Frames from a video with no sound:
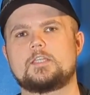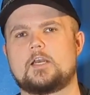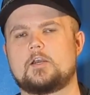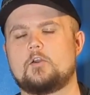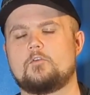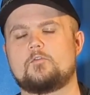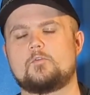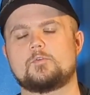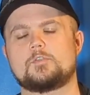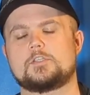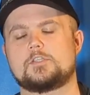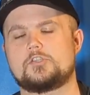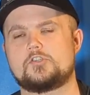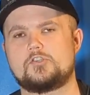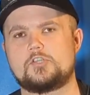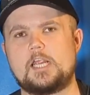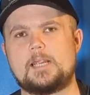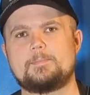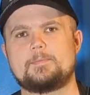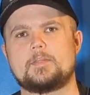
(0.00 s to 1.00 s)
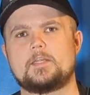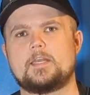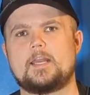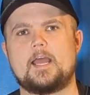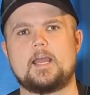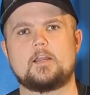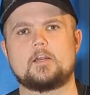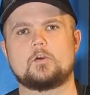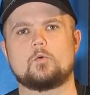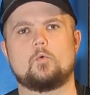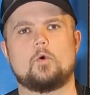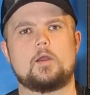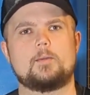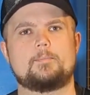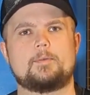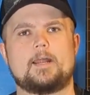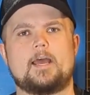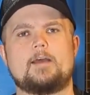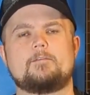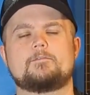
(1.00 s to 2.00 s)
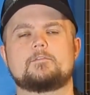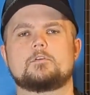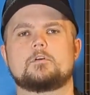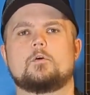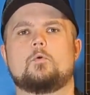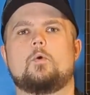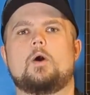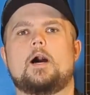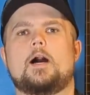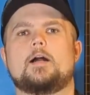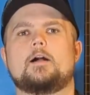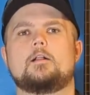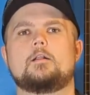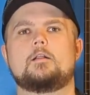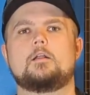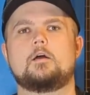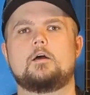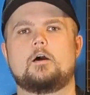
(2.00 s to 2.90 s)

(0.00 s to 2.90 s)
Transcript: I don't know if it was the shape of the neck or what, but after a while